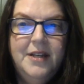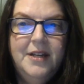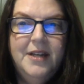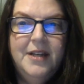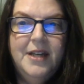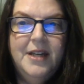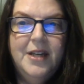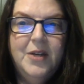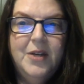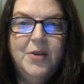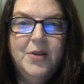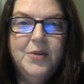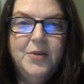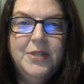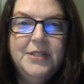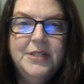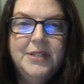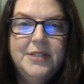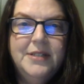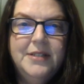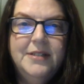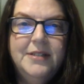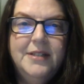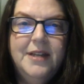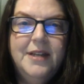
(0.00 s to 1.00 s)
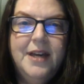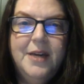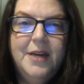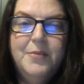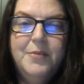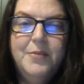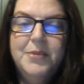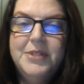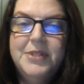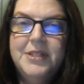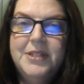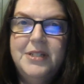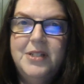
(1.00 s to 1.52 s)
increasingly high
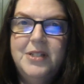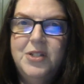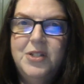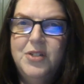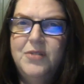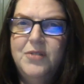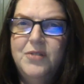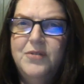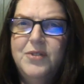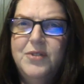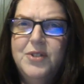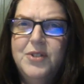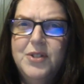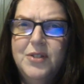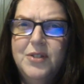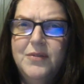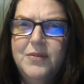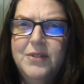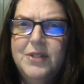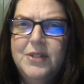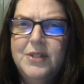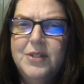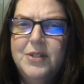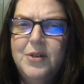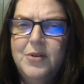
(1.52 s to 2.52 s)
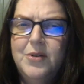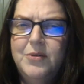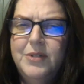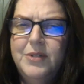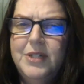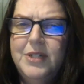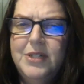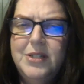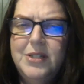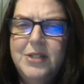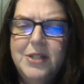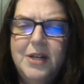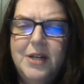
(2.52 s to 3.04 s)
percentage of
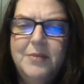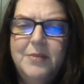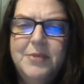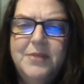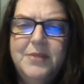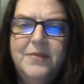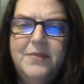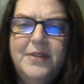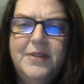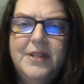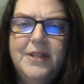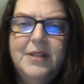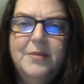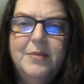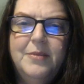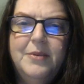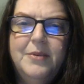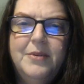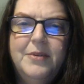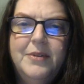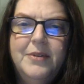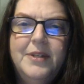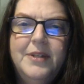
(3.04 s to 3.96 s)
service-only jobs available,